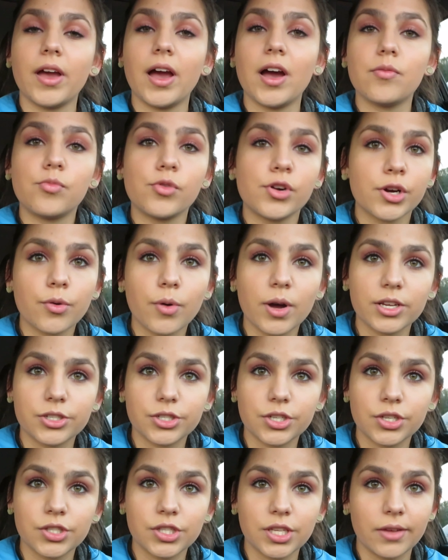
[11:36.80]
you have more
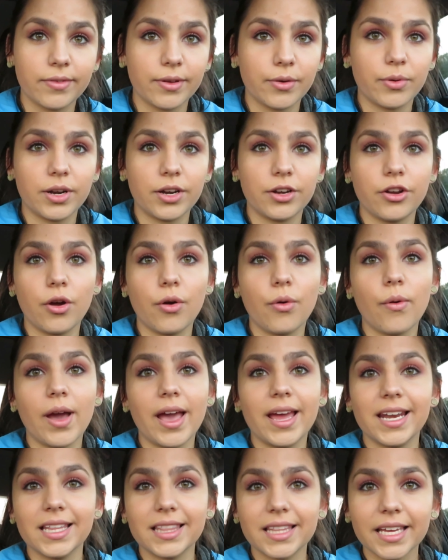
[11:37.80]
questions, if you want to know
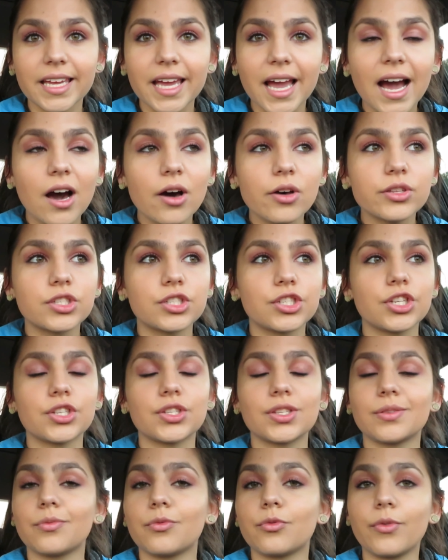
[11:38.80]
anything else,
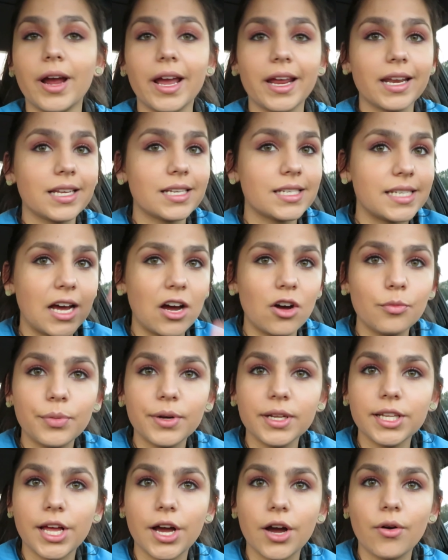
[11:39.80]
just write it down
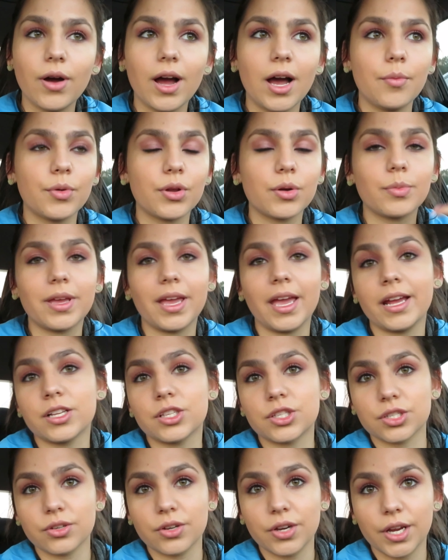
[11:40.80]
below. I'm going to be
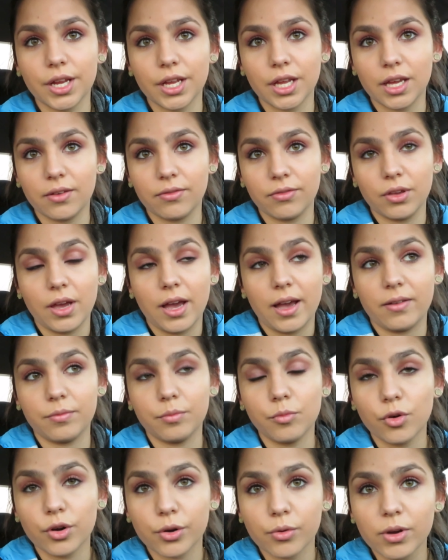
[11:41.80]
answering if you
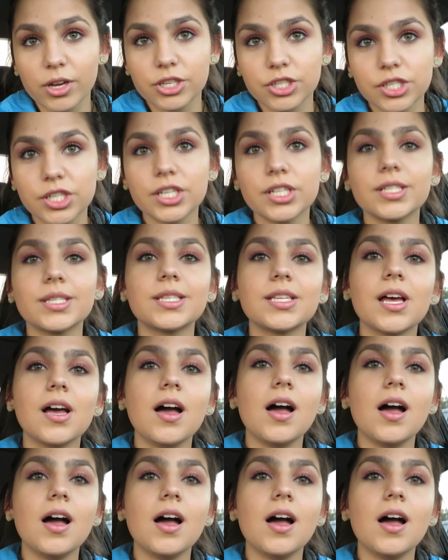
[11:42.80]
have more questions.